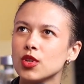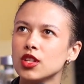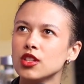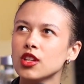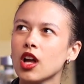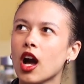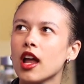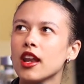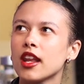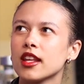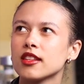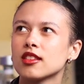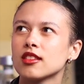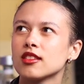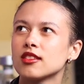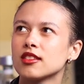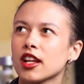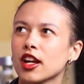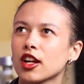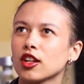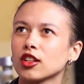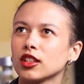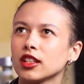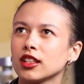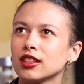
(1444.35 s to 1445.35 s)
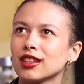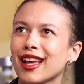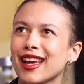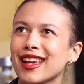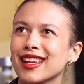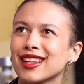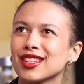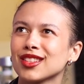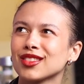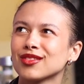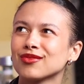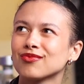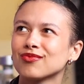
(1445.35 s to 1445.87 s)
Not necessarily
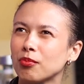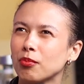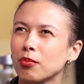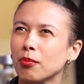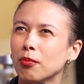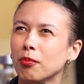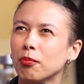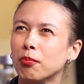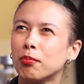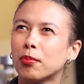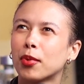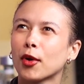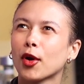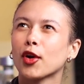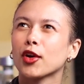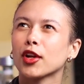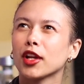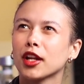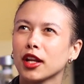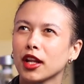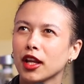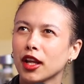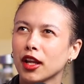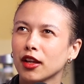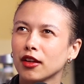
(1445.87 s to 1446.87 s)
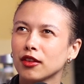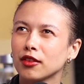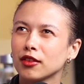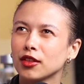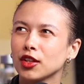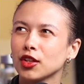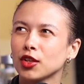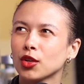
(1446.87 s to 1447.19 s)
like burdening